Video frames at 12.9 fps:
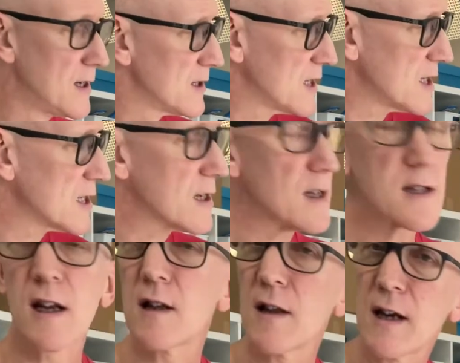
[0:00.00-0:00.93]
Just
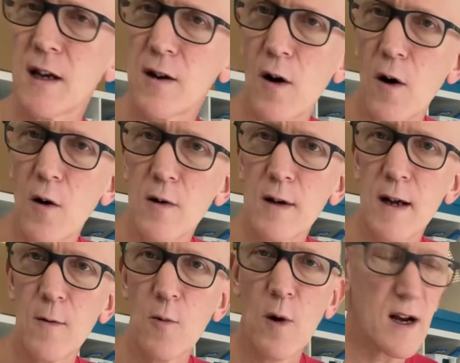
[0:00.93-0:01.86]
to let you know,
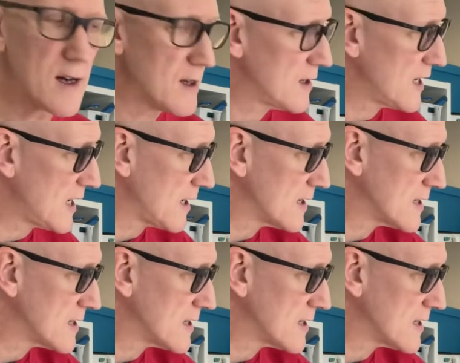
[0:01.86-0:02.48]
when the